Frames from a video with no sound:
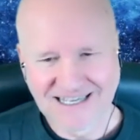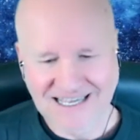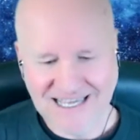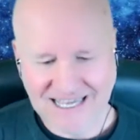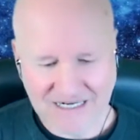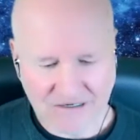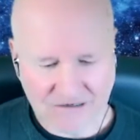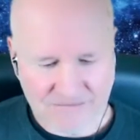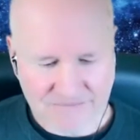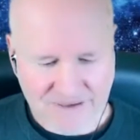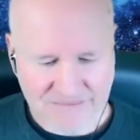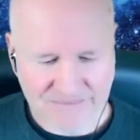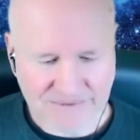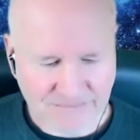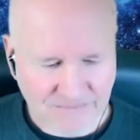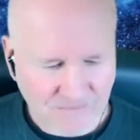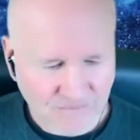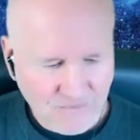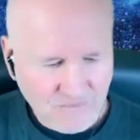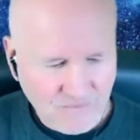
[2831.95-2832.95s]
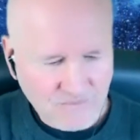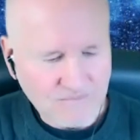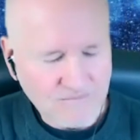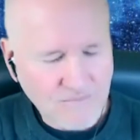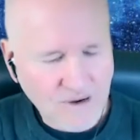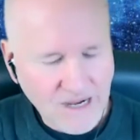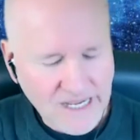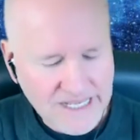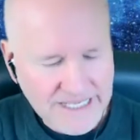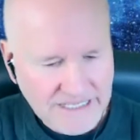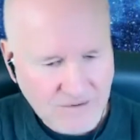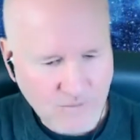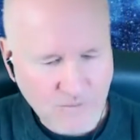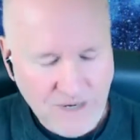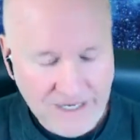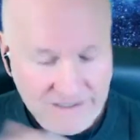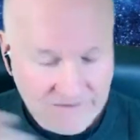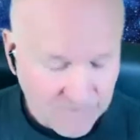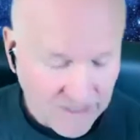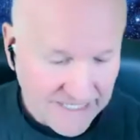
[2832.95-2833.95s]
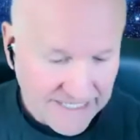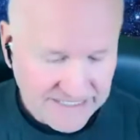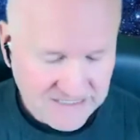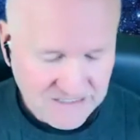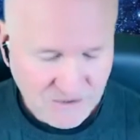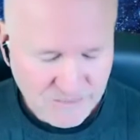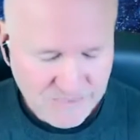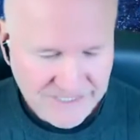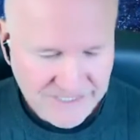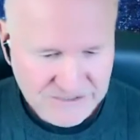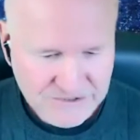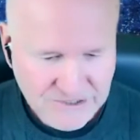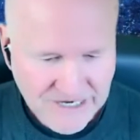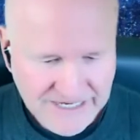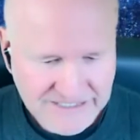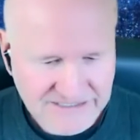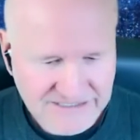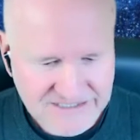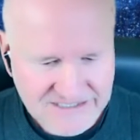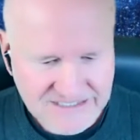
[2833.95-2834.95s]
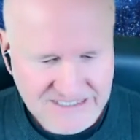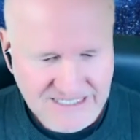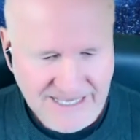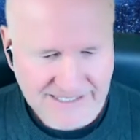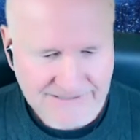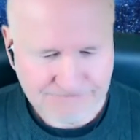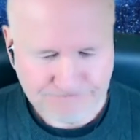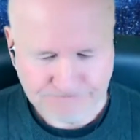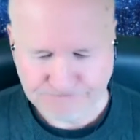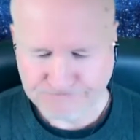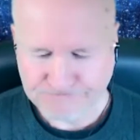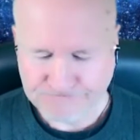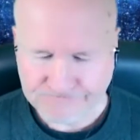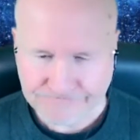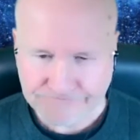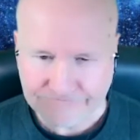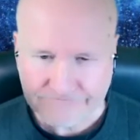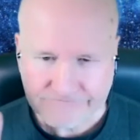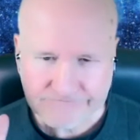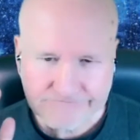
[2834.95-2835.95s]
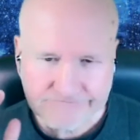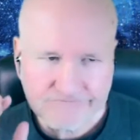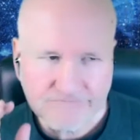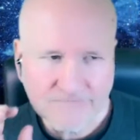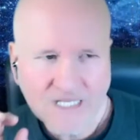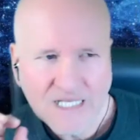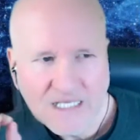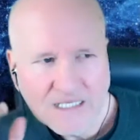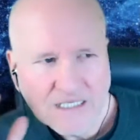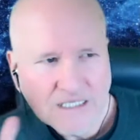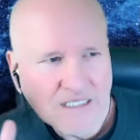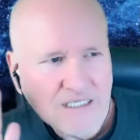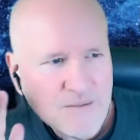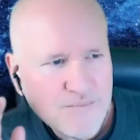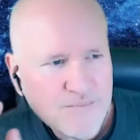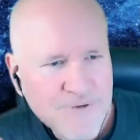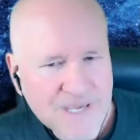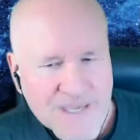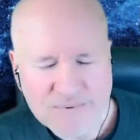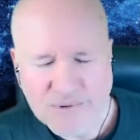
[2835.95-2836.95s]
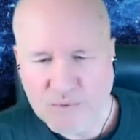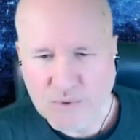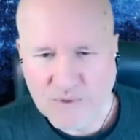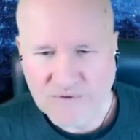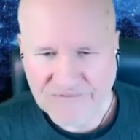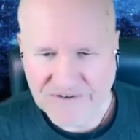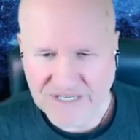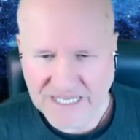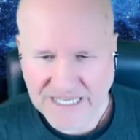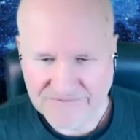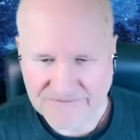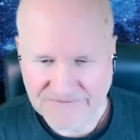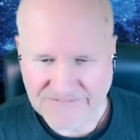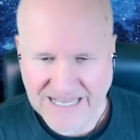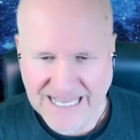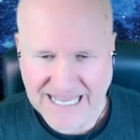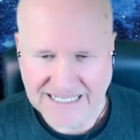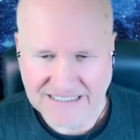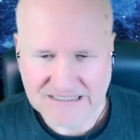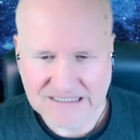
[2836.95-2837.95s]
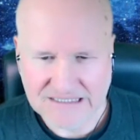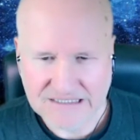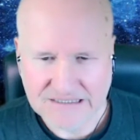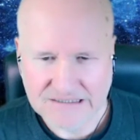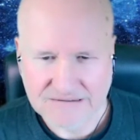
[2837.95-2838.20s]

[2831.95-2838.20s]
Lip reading: And I remember one of my NLP trainers said, people will forget facts,